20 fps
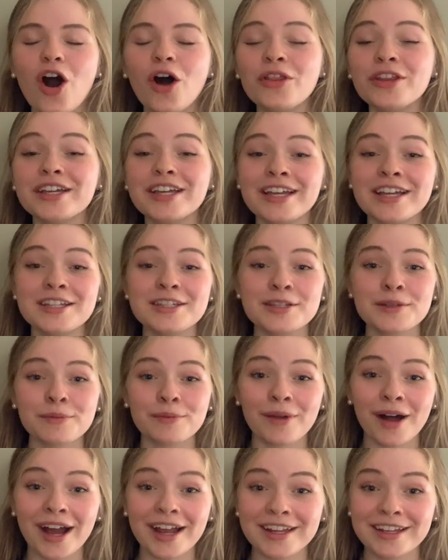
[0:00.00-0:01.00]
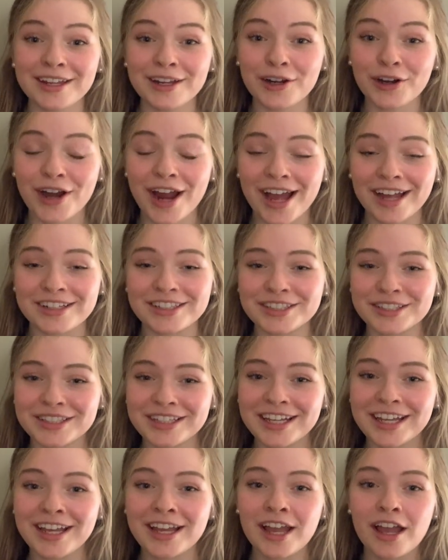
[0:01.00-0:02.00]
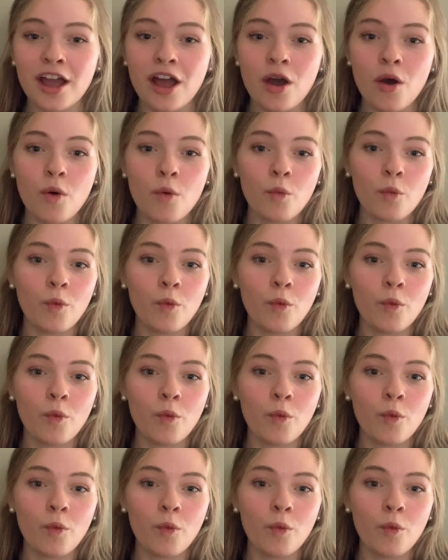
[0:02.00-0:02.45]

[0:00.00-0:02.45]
All the kids in my year actually